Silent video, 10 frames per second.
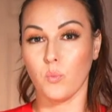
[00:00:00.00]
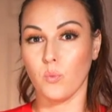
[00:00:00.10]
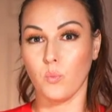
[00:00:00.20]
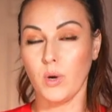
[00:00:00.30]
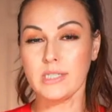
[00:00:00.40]

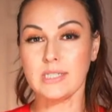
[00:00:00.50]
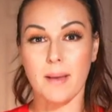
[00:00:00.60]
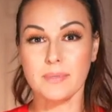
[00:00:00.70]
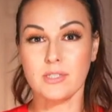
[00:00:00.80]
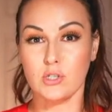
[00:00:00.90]
What
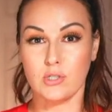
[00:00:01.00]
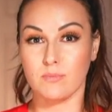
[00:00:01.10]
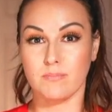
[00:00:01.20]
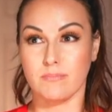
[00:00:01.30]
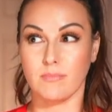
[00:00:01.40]
stops just
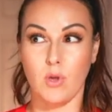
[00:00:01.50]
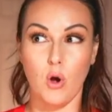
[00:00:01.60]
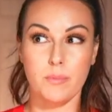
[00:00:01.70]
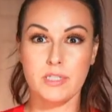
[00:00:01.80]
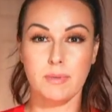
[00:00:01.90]

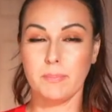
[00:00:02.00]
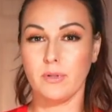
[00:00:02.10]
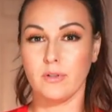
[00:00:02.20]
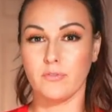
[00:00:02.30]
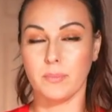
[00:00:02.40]
homeless
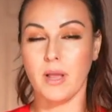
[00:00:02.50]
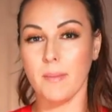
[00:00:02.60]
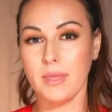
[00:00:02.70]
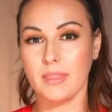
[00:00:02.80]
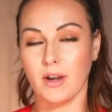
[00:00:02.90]
people from
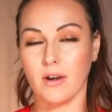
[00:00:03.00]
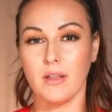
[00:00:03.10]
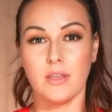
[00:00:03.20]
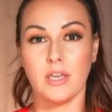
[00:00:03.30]
coming there,